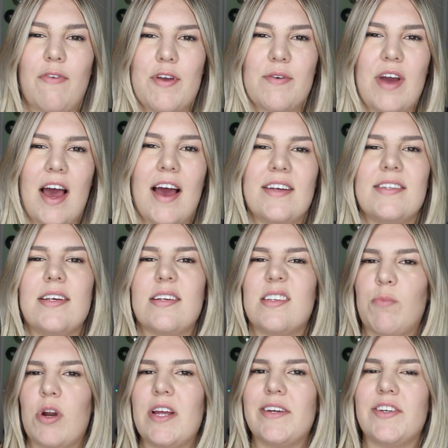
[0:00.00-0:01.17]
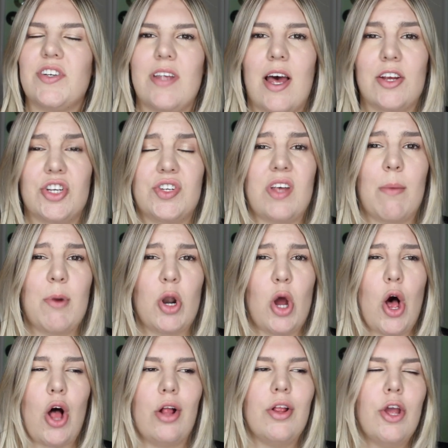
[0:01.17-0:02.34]
for you guys a spring slash summer
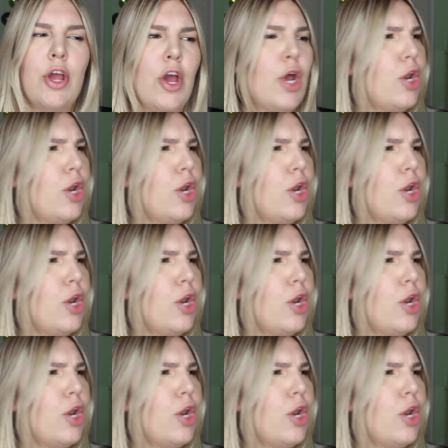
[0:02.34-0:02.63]
haul.